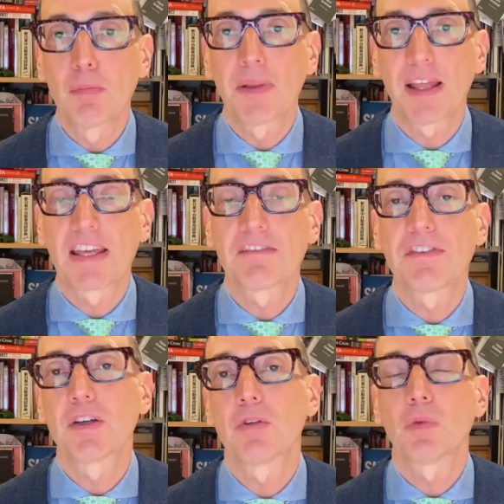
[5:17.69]
playing
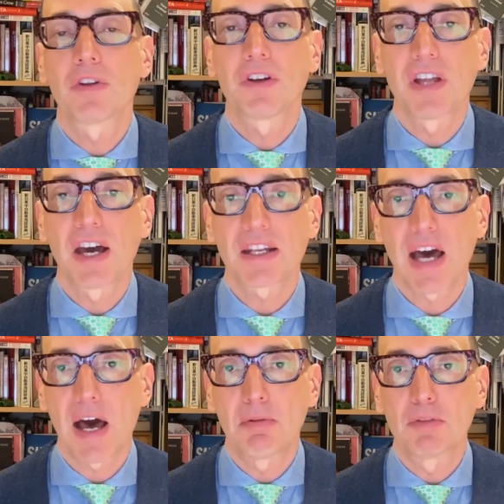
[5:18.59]
field where they're not
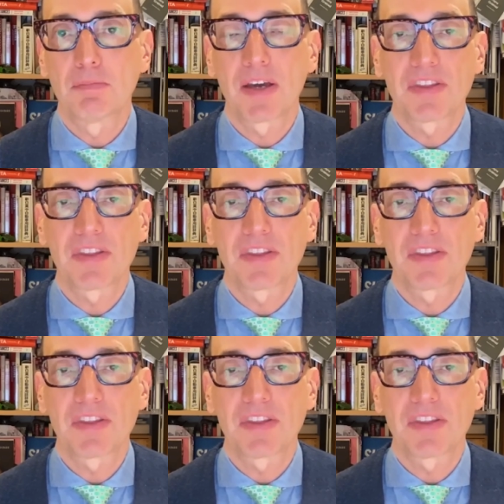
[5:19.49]
hobbled by